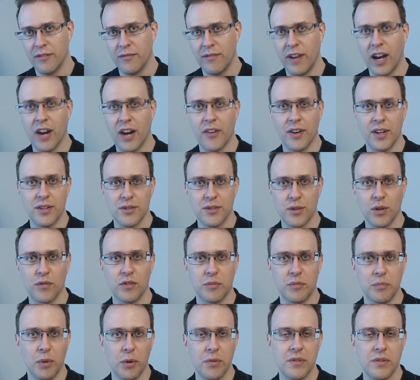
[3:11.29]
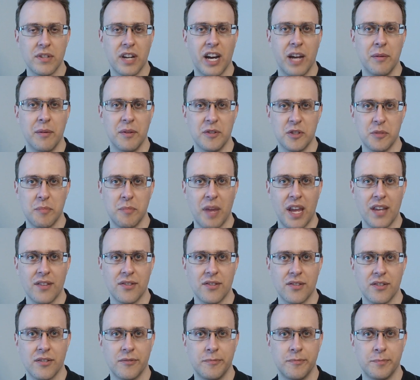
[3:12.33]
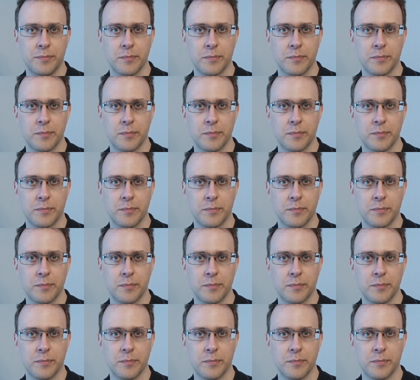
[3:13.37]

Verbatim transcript: varies over both time and space.